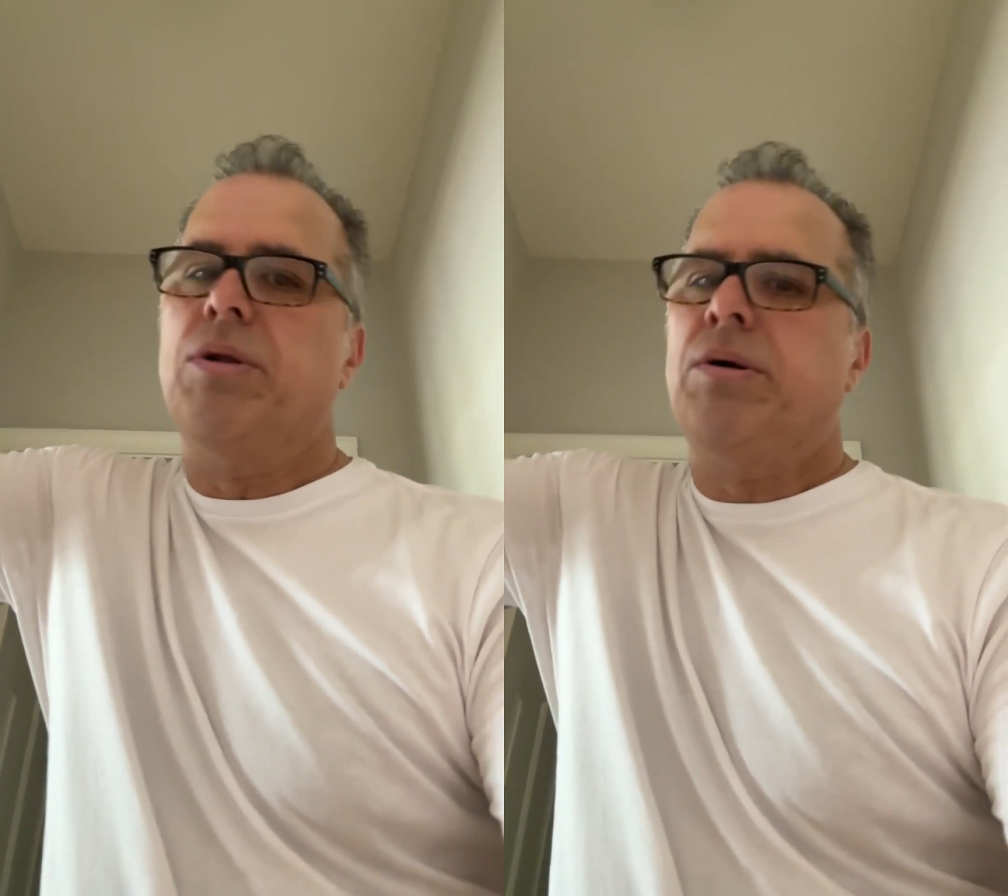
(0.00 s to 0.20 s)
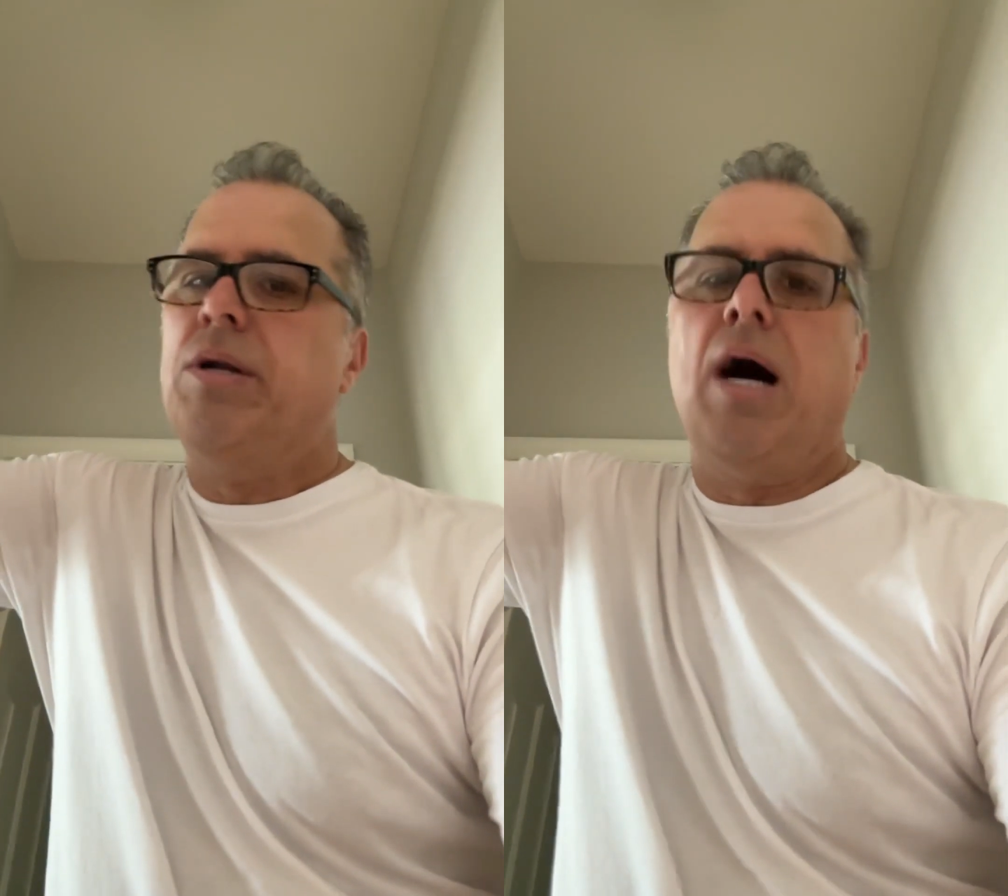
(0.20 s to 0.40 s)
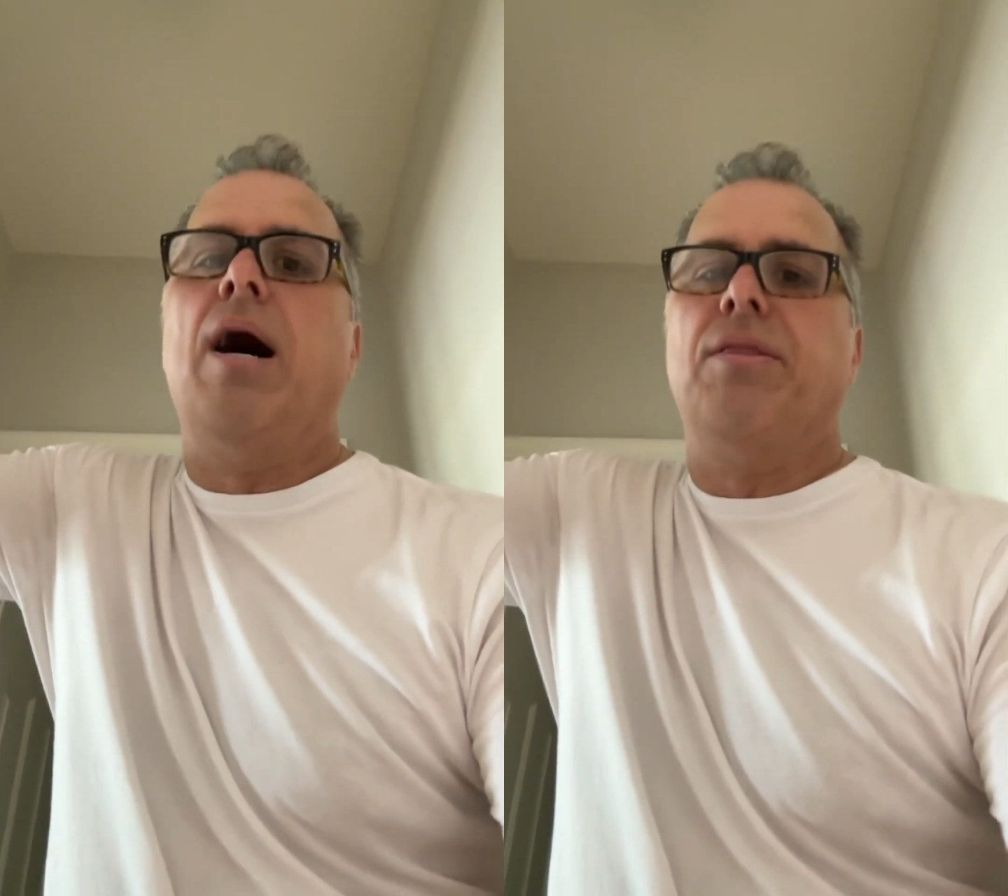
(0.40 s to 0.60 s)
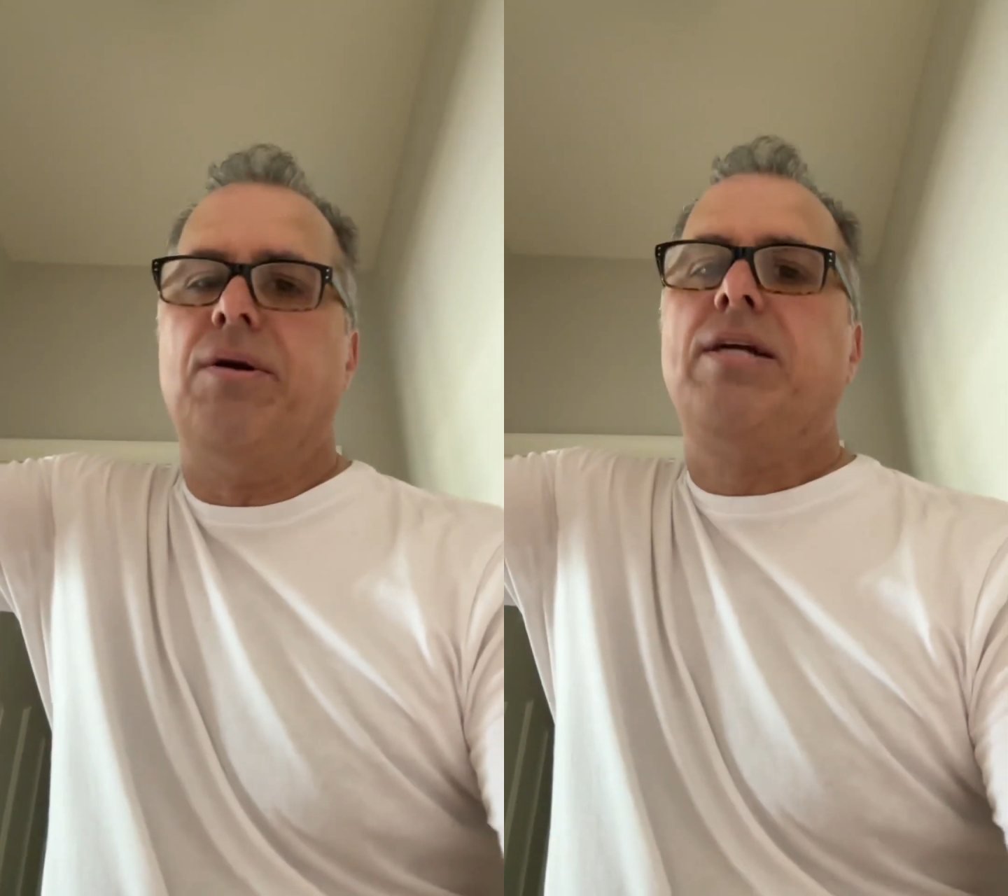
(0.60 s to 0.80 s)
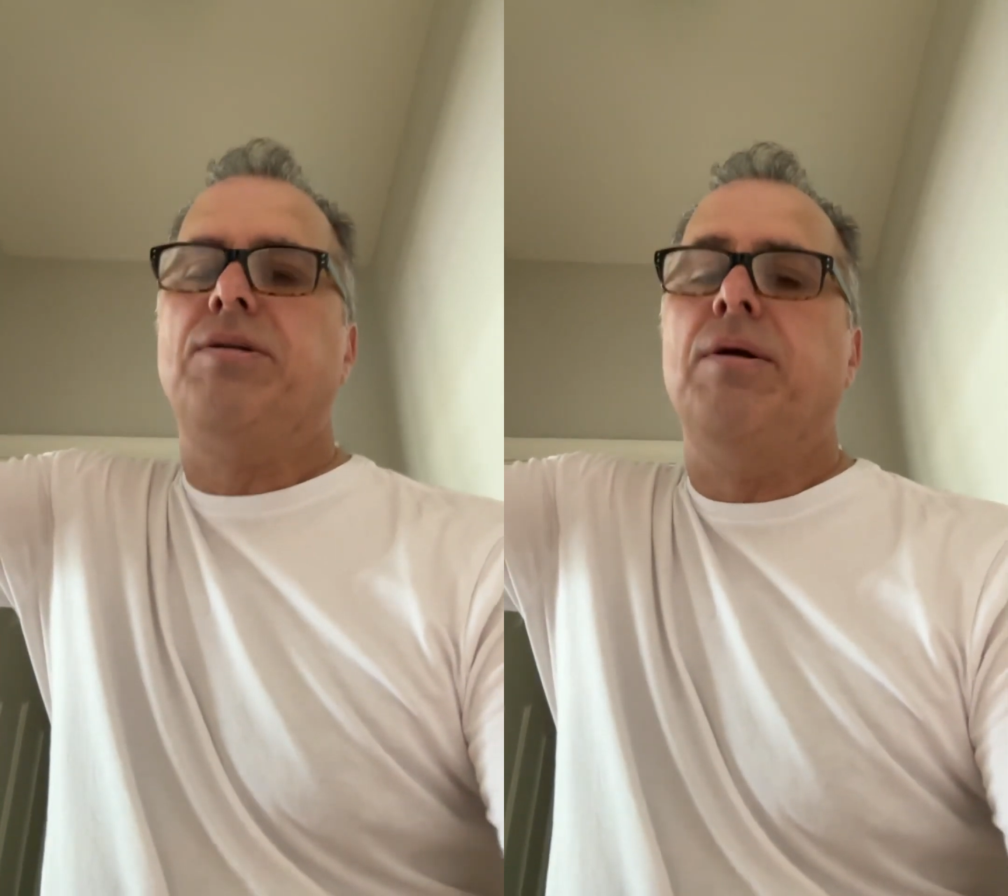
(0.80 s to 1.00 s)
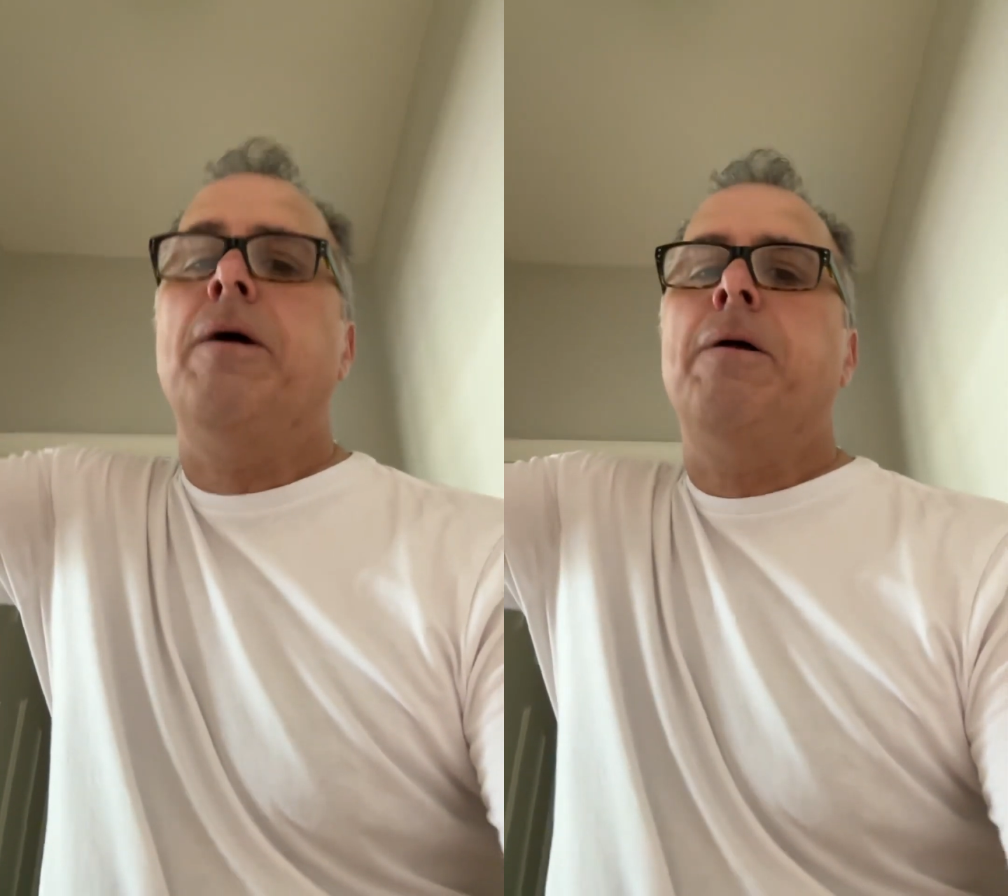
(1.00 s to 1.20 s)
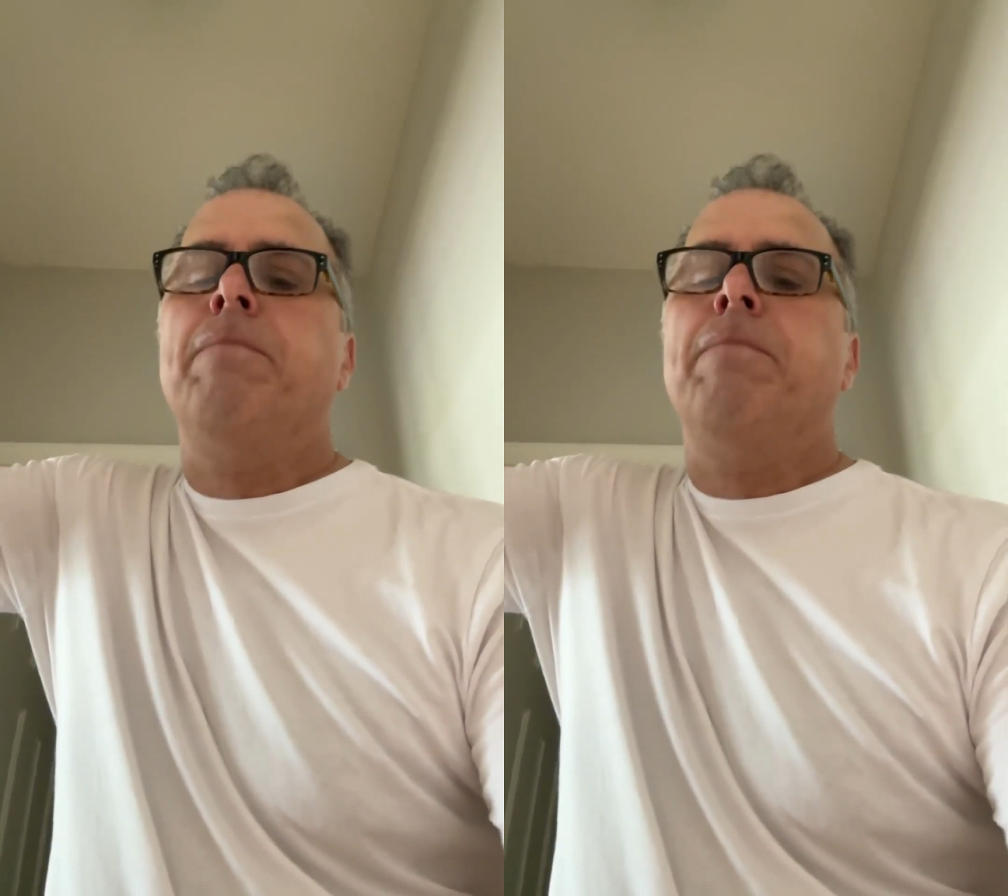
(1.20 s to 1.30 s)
They're not. They're actually